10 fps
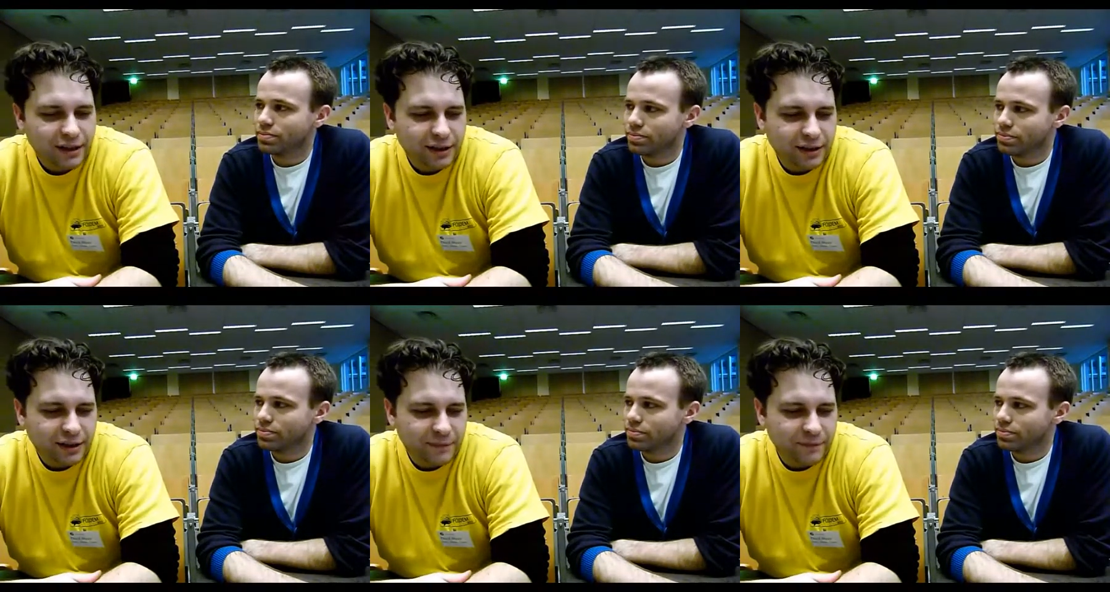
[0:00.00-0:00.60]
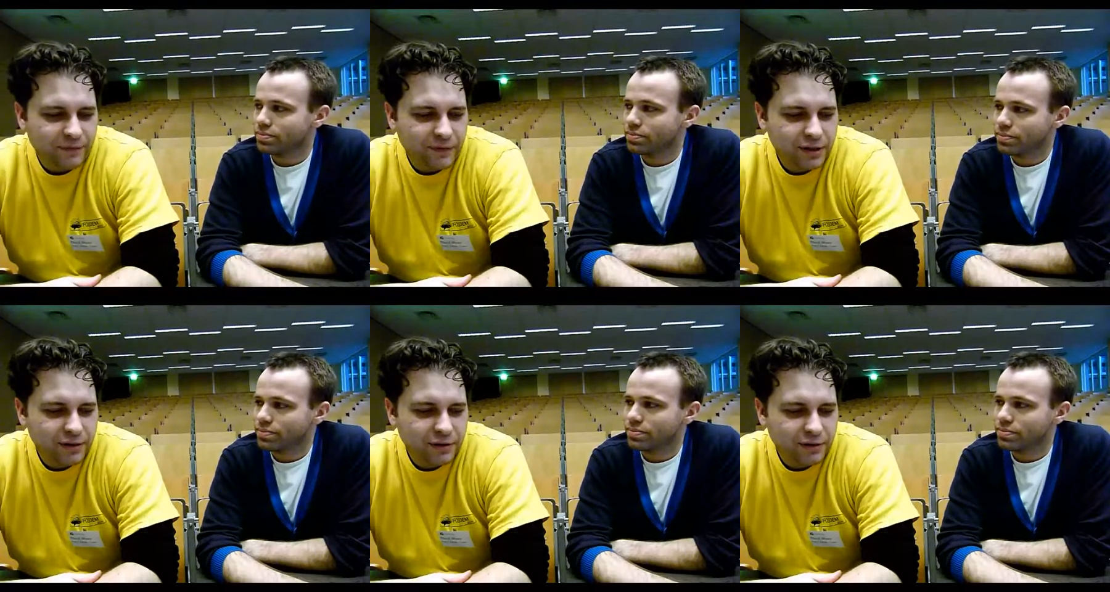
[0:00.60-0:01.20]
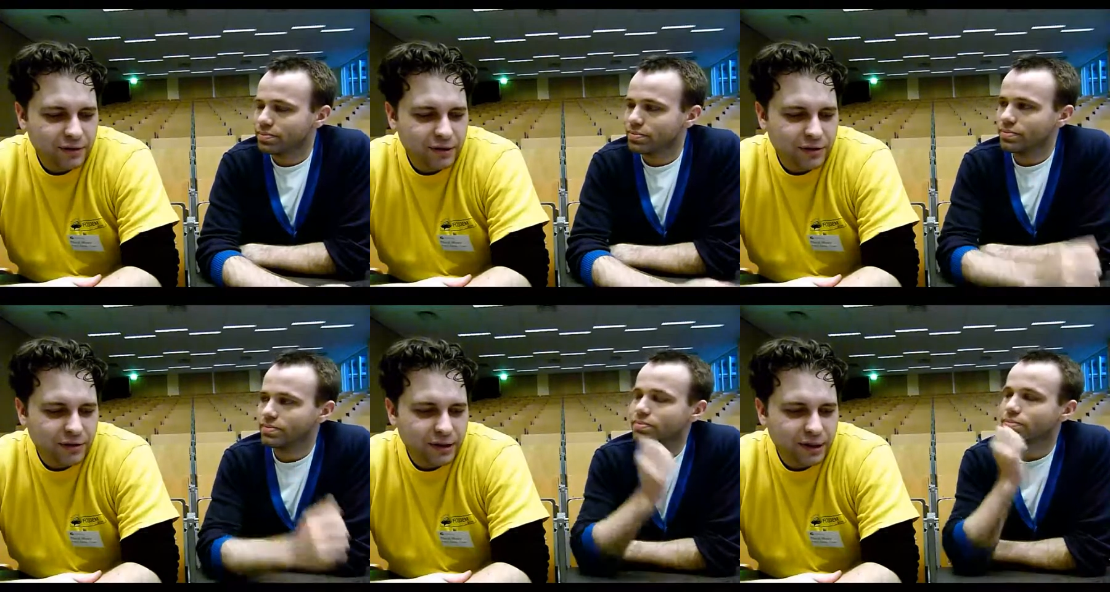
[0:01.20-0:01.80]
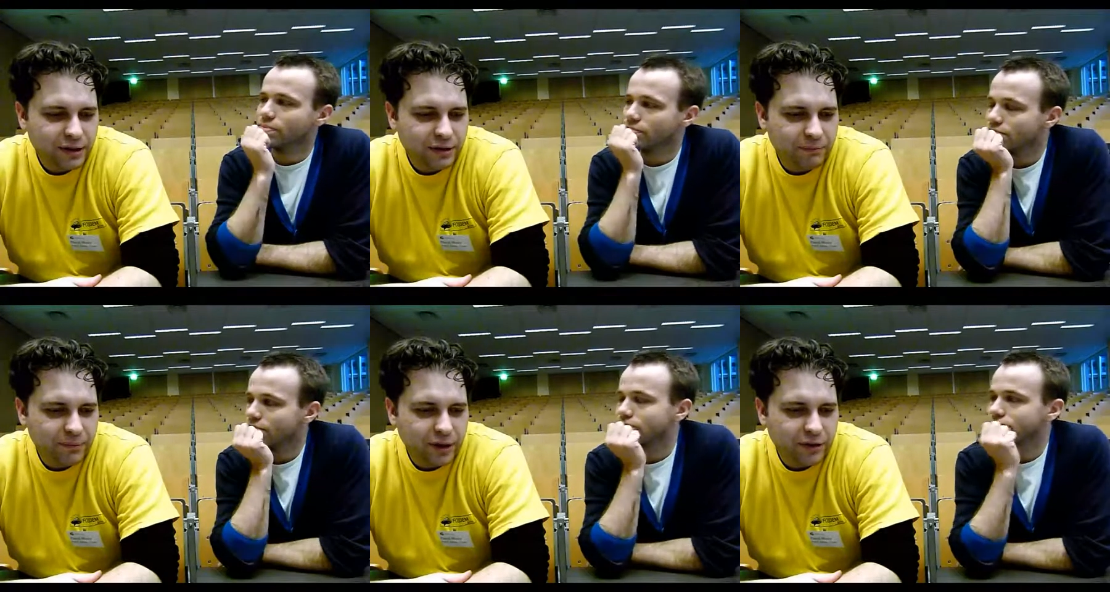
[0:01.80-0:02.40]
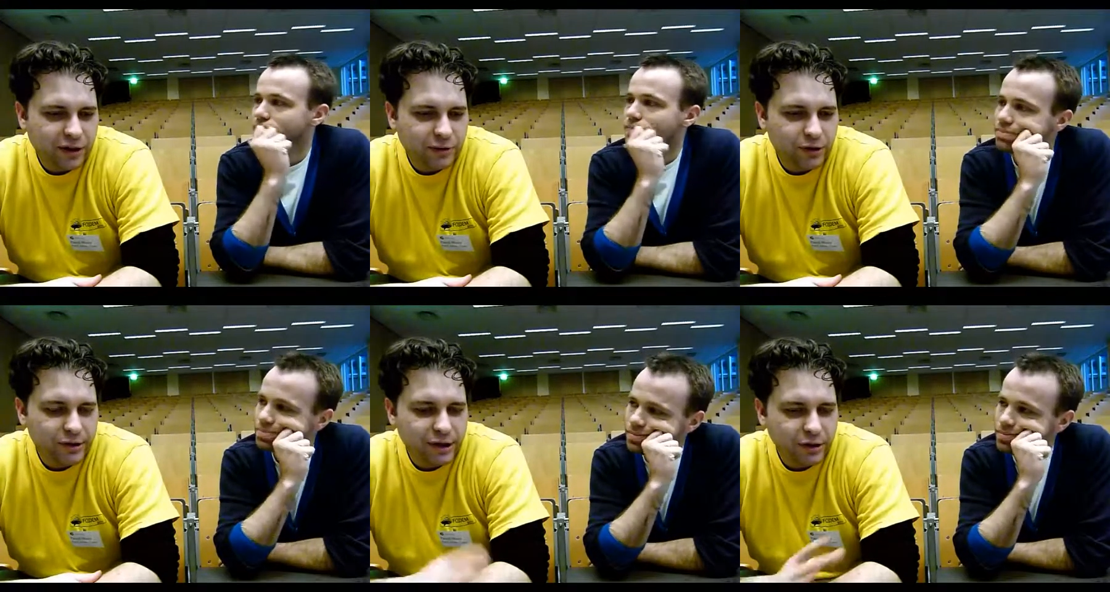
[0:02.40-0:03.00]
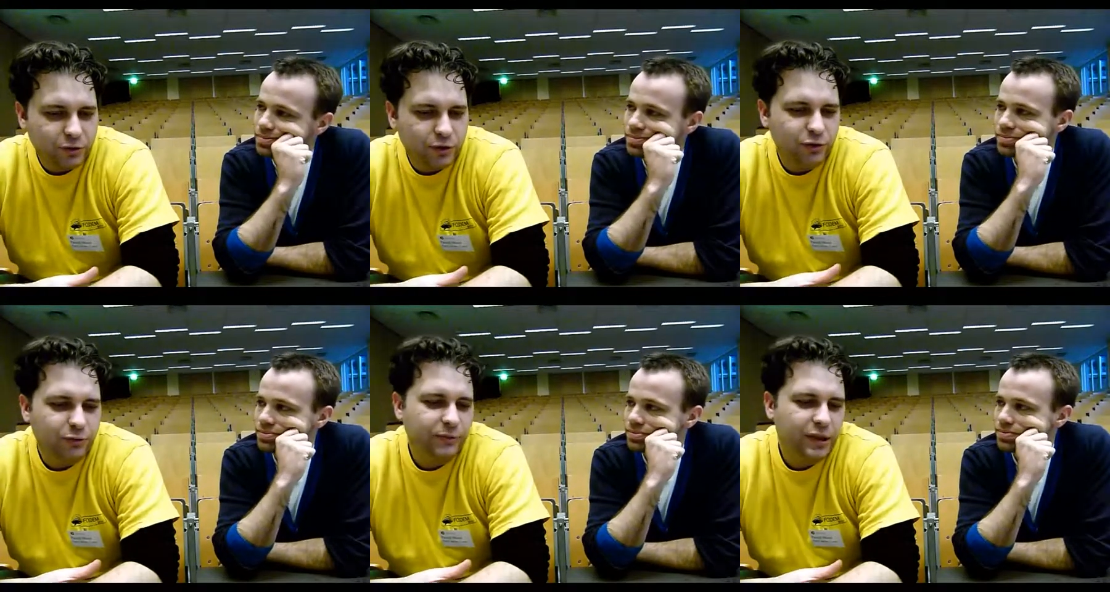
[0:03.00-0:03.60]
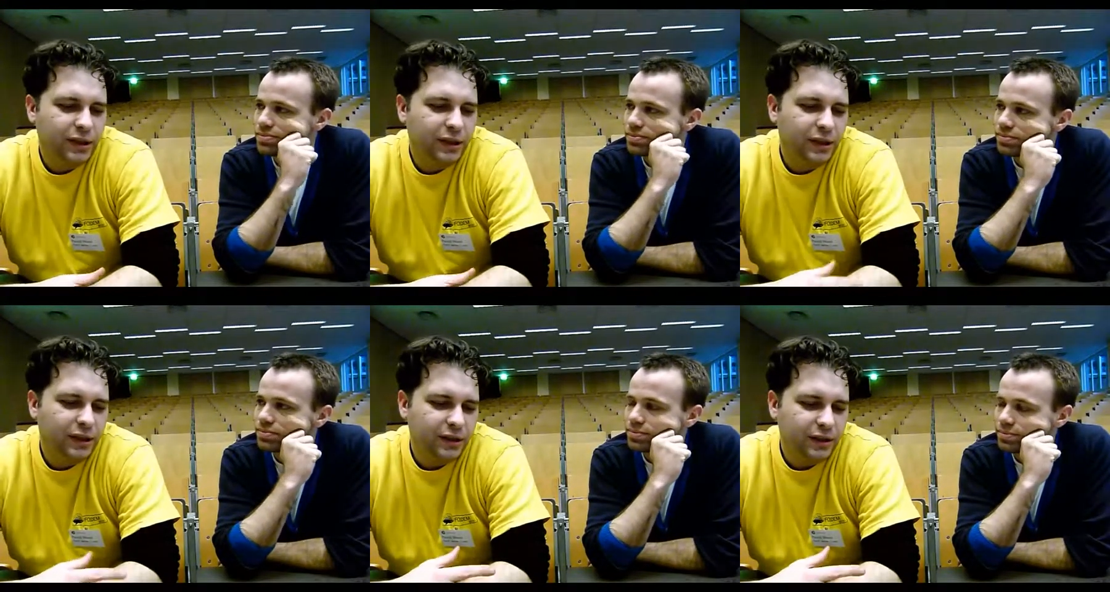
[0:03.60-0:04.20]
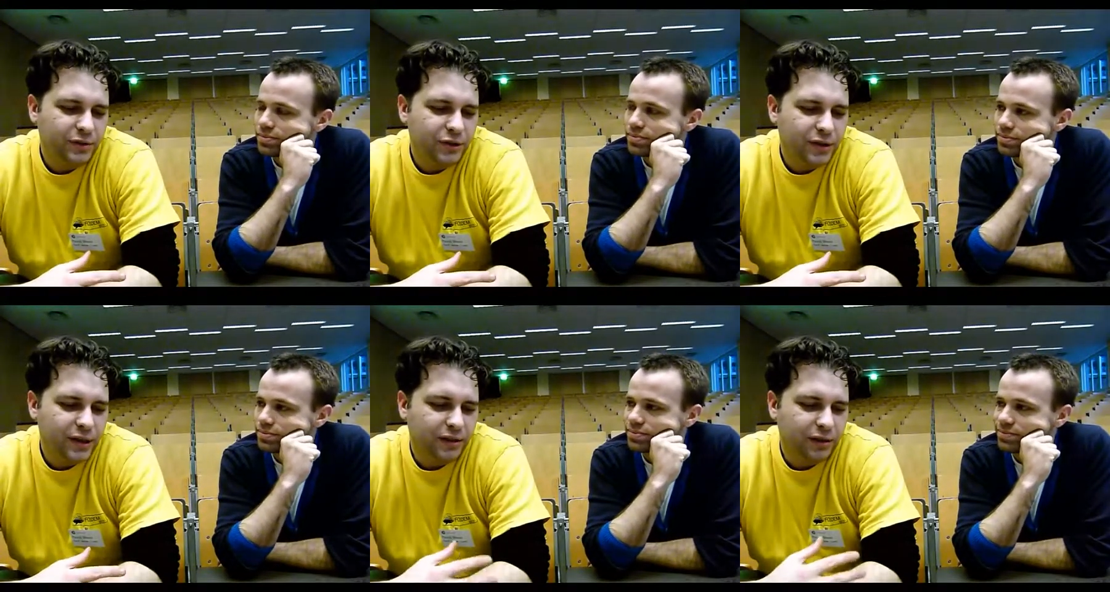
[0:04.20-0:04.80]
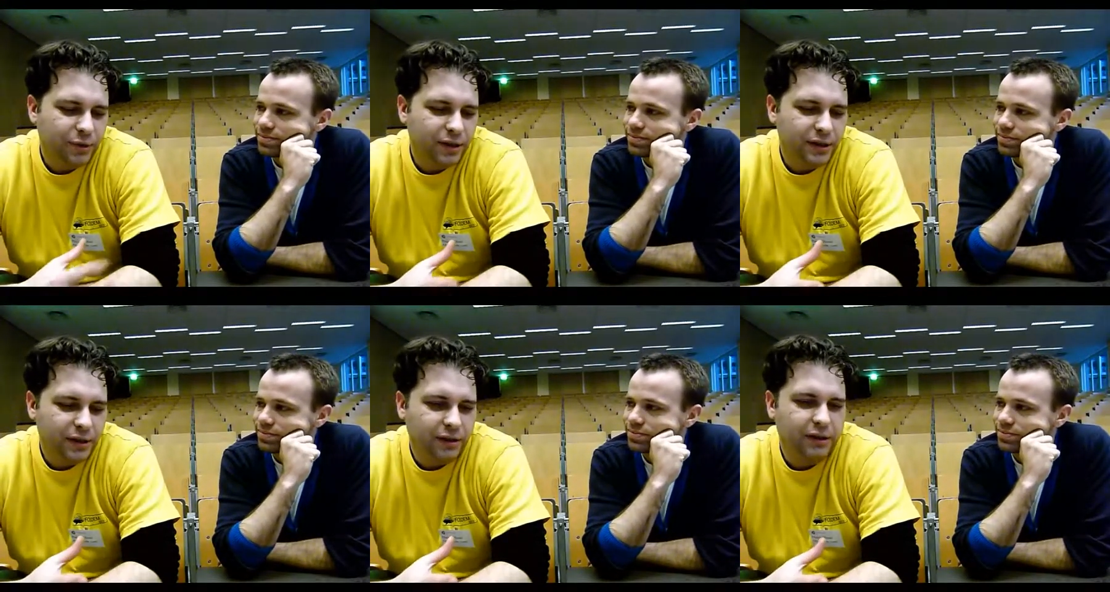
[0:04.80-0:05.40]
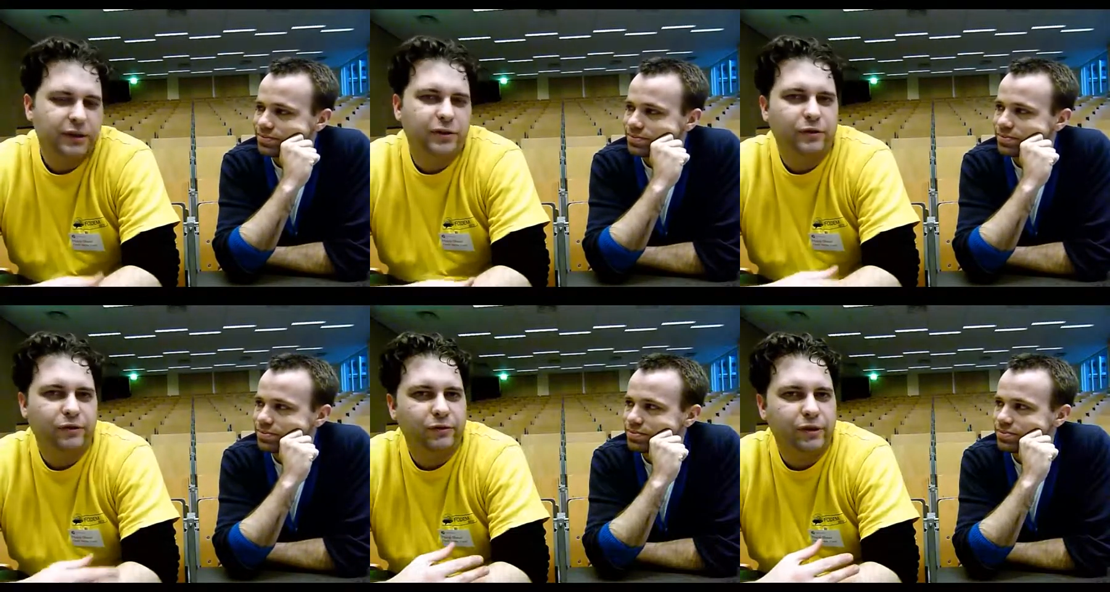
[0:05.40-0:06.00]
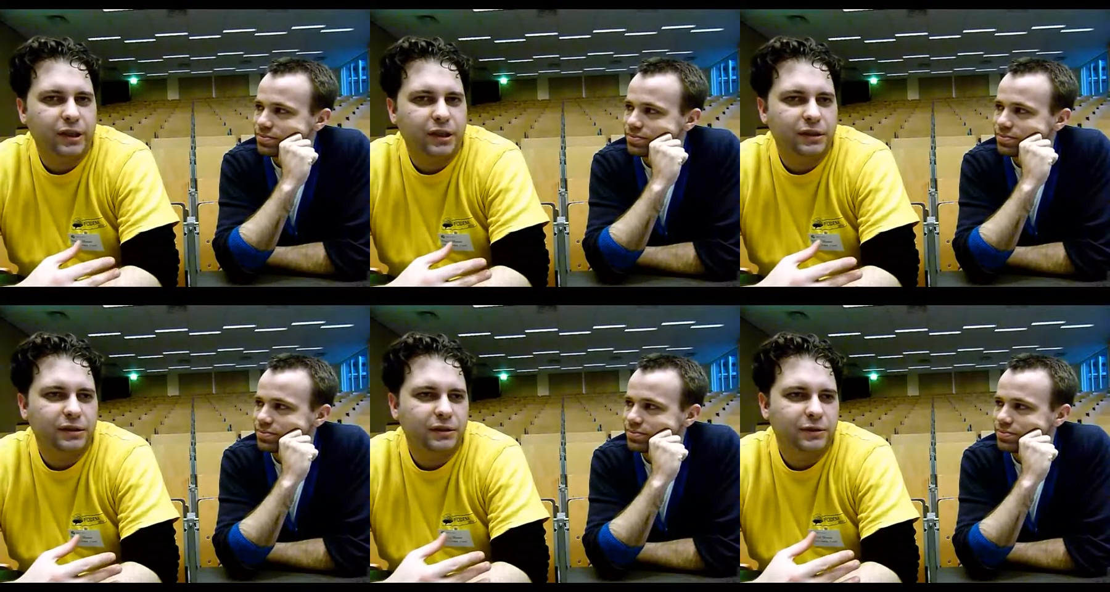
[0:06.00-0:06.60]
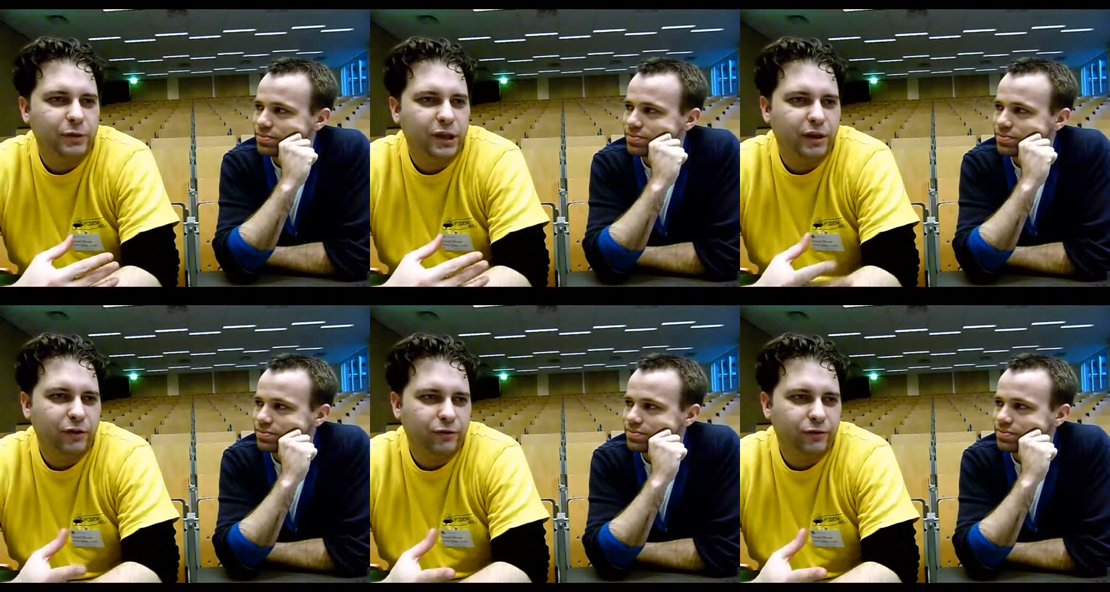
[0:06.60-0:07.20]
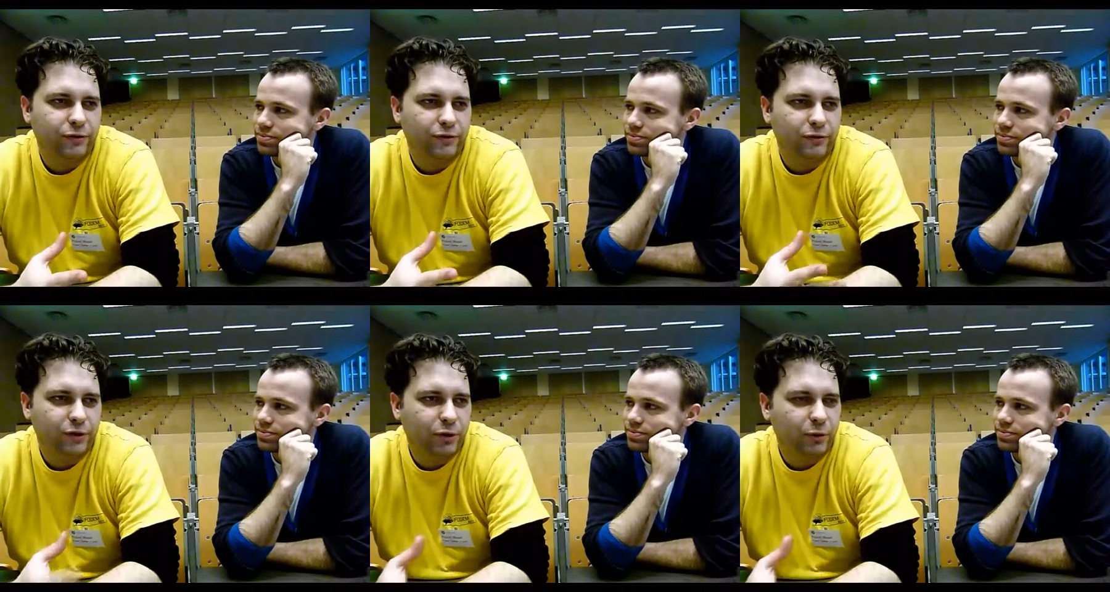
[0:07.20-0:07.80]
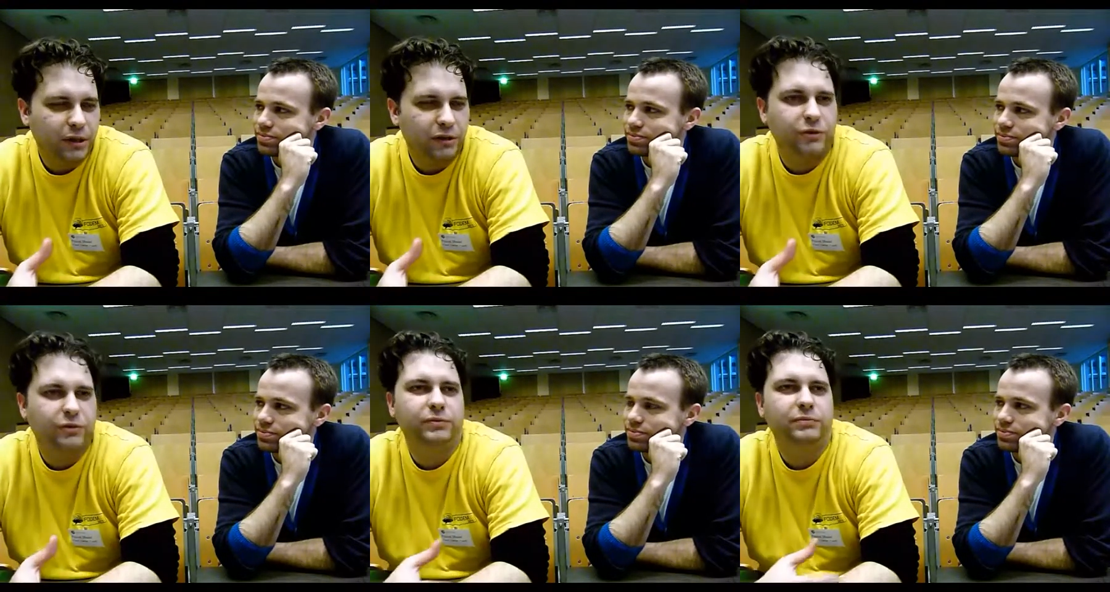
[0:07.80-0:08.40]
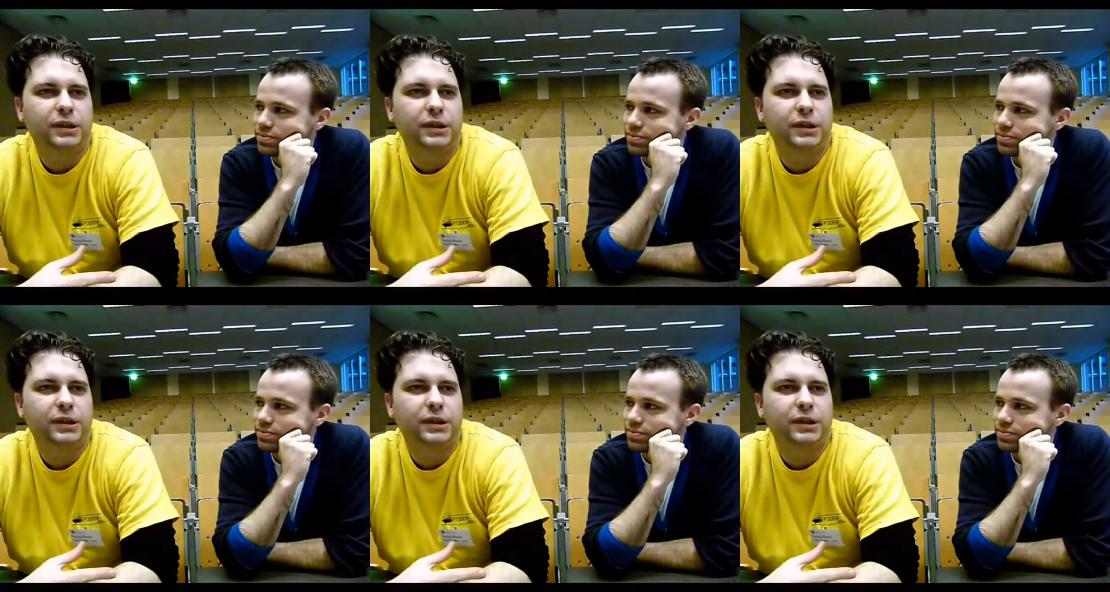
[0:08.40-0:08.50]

Speaker 1: Um, it started back then with a single room, and he uh, just had the crazy idea of inviting uh, many of very well-known